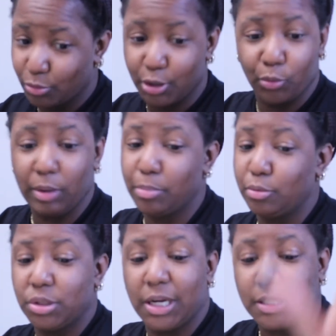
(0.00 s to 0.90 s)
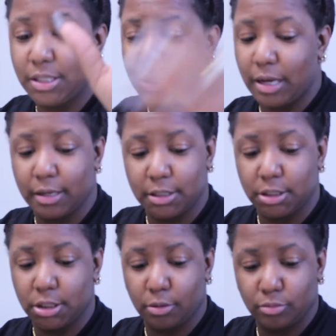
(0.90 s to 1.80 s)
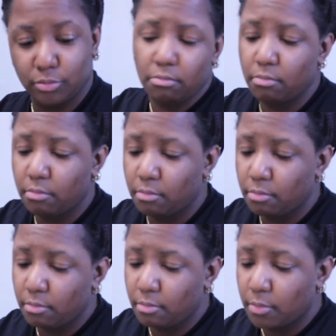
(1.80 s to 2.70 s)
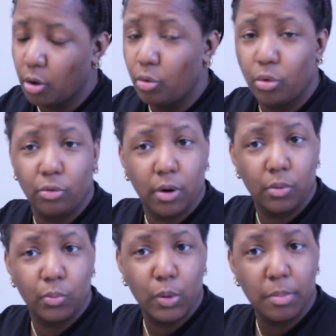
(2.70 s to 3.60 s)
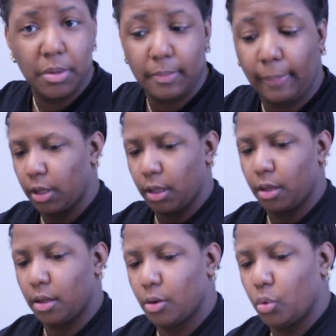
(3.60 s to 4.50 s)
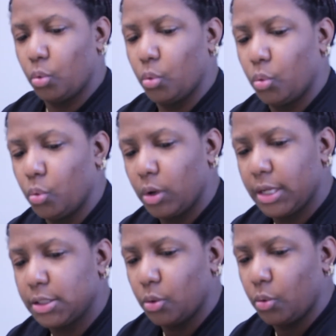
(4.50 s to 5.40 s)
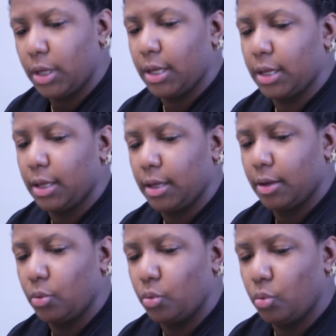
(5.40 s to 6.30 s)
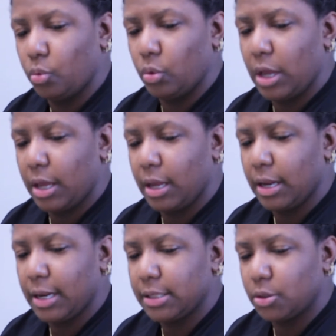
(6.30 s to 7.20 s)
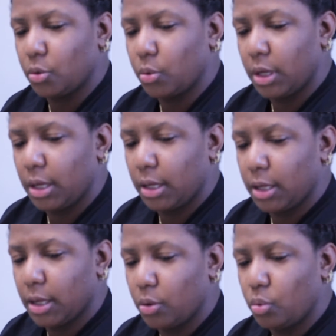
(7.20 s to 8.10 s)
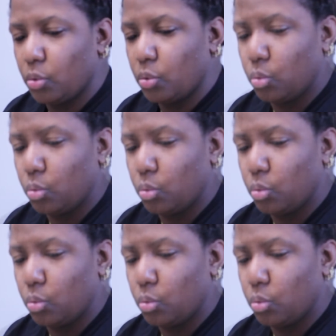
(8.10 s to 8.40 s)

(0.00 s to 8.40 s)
Cause we poo shysty out there, y'all. Oh, grown moment. Ooh, let's go eat. Ooh, let's go eat. Ooh.